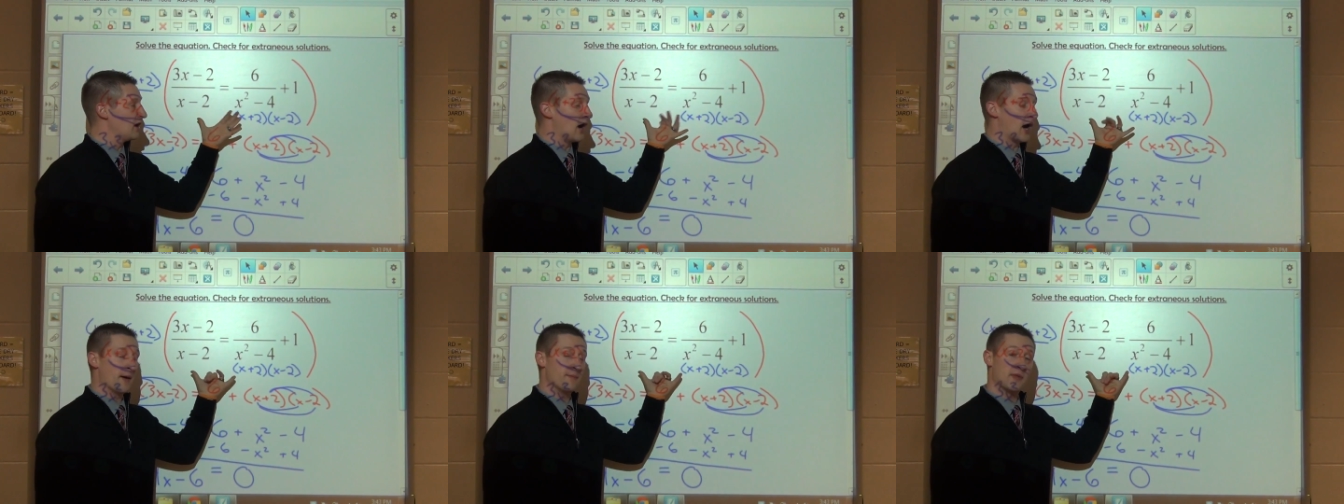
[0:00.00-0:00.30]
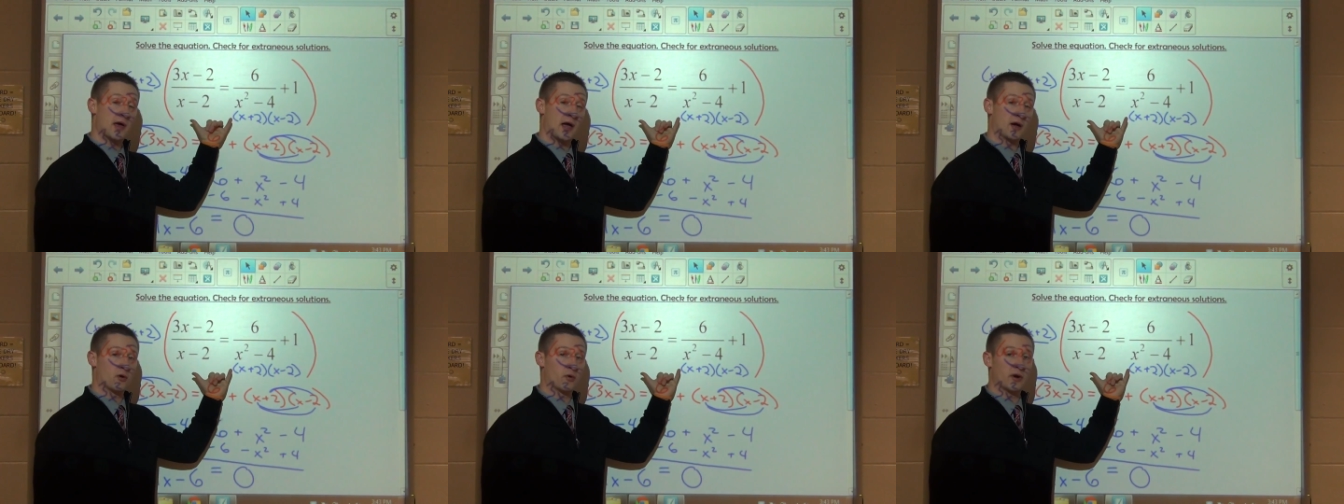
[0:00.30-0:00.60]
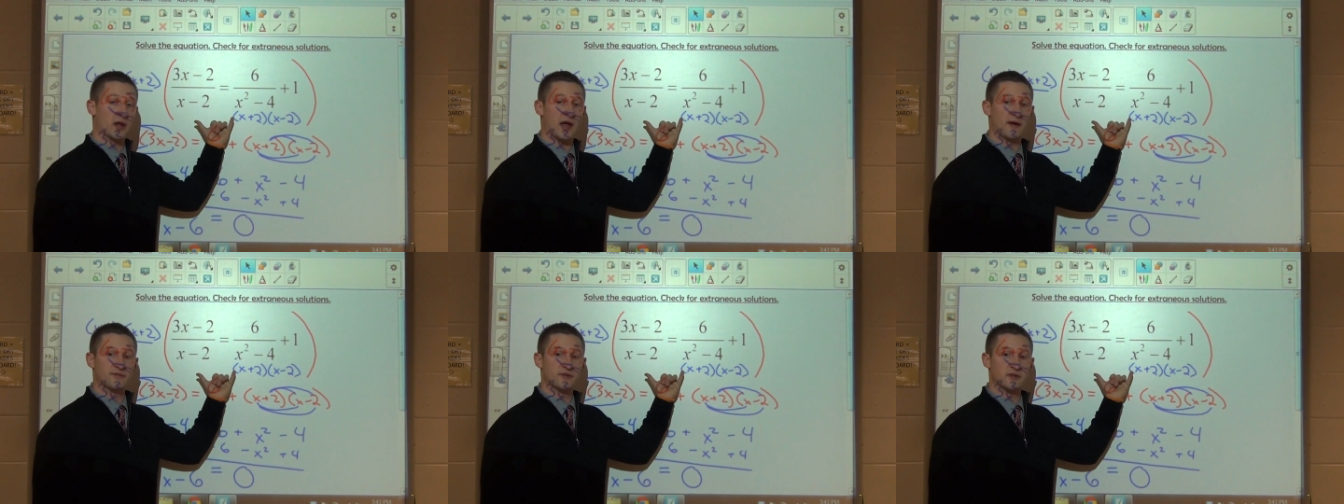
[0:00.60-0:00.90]
I'm not
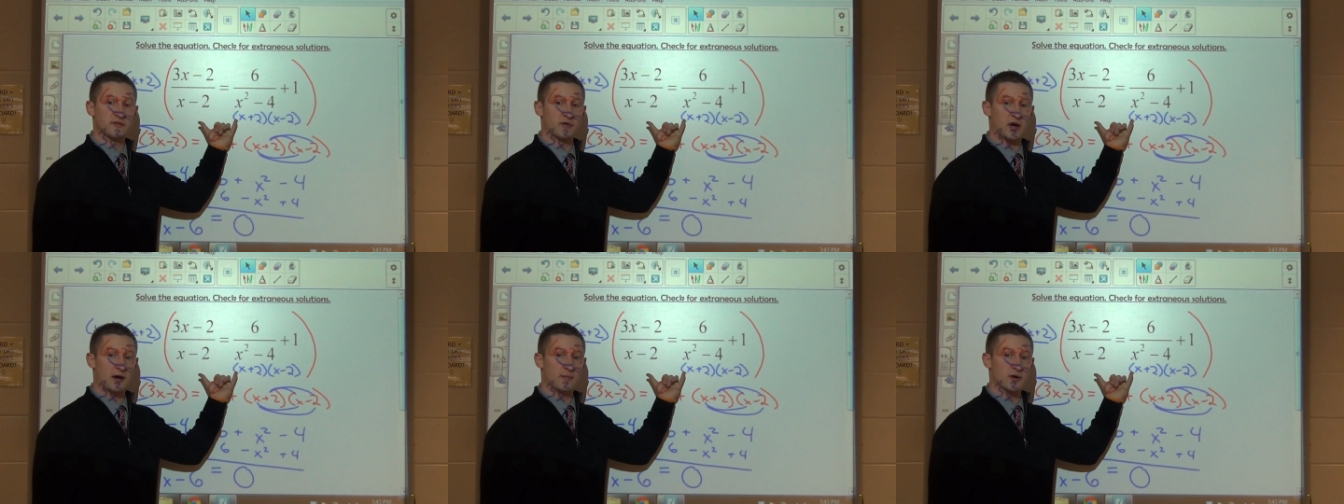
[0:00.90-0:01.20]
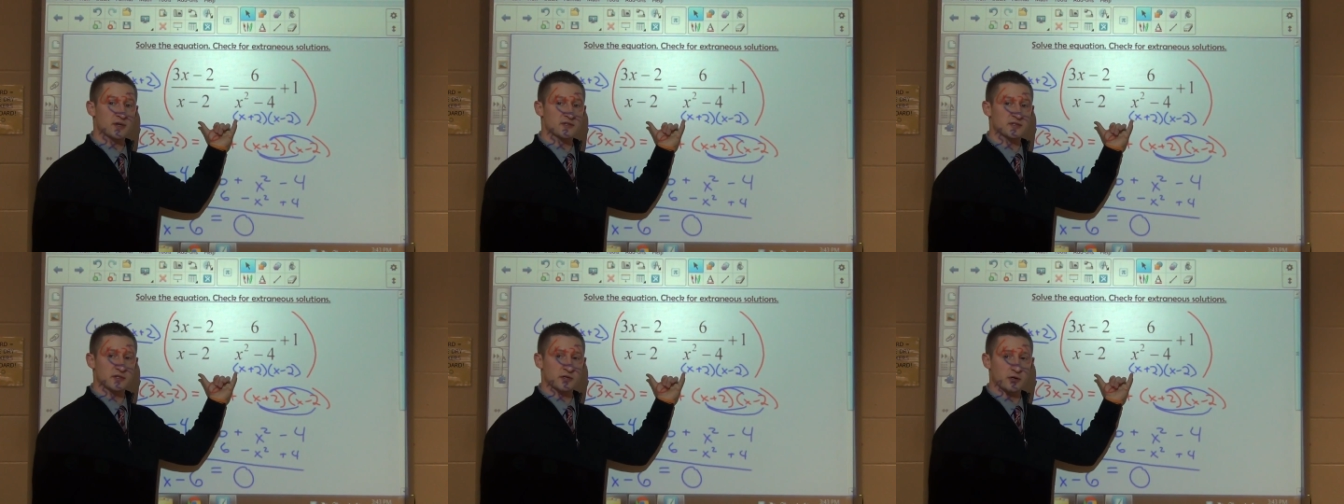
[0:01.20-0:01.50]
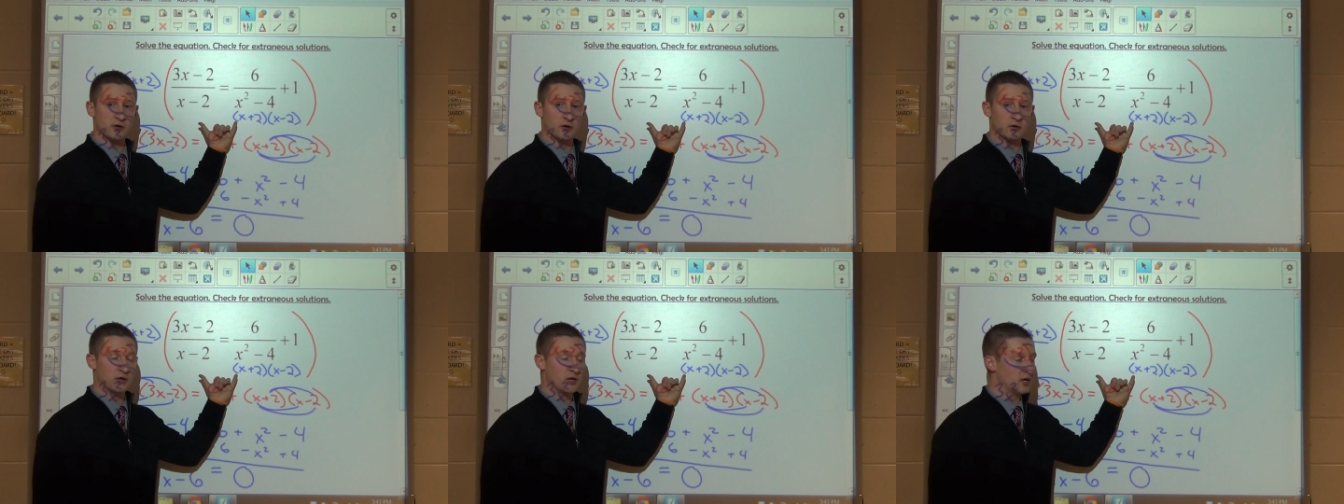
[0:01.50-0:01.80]
going to have to divide by
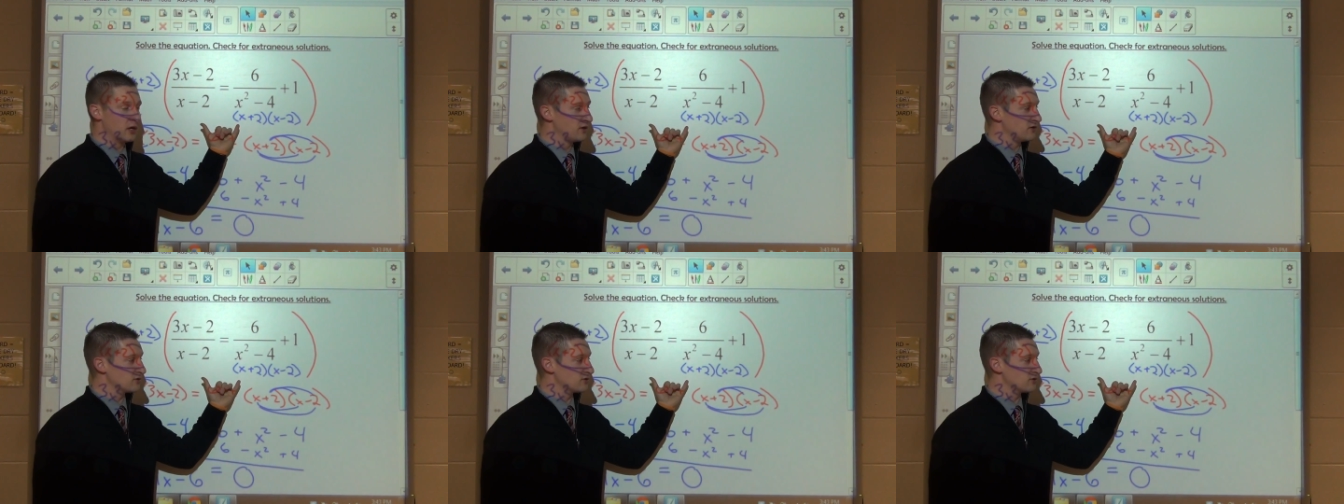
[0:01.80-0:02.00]
0.